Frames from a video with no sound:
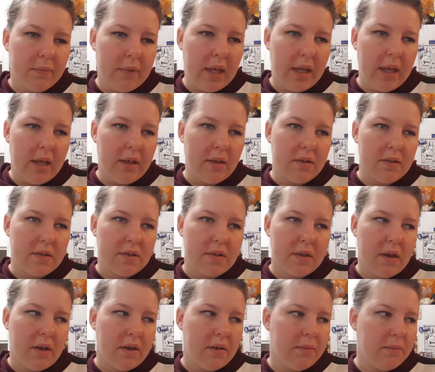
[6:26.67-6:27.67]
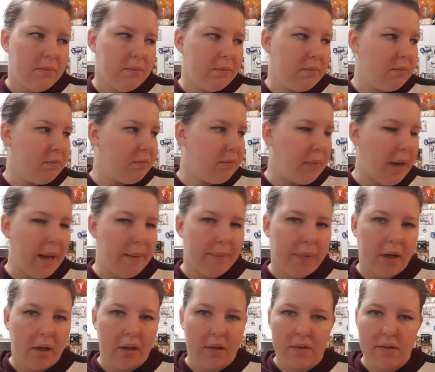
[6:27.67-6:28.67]
and some
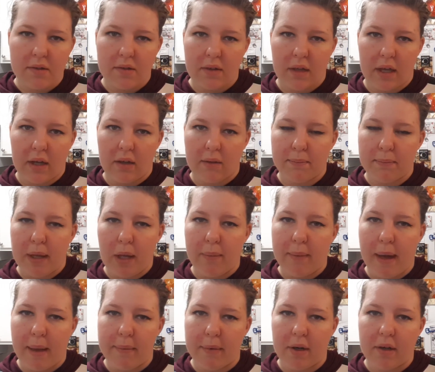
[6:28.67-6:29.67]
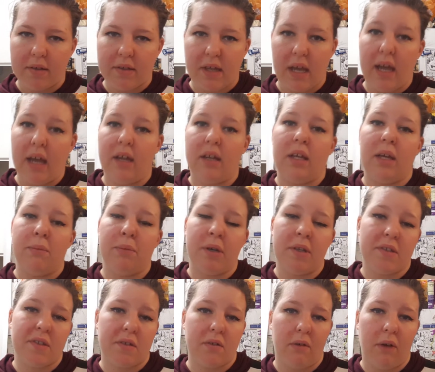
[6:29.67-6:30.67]
peppers, like bell peppers, and he
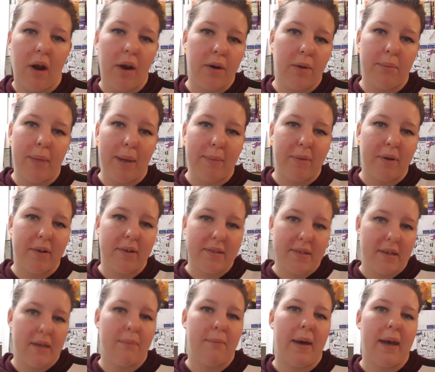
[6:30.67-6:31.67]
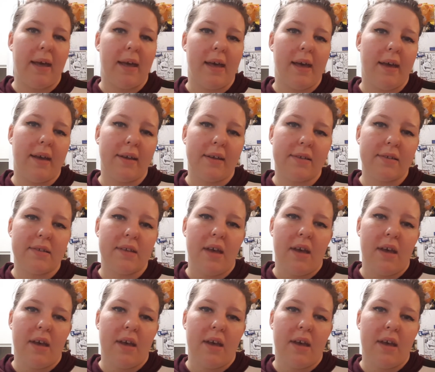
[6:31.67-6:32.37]
puts serrano peppers in my eggs,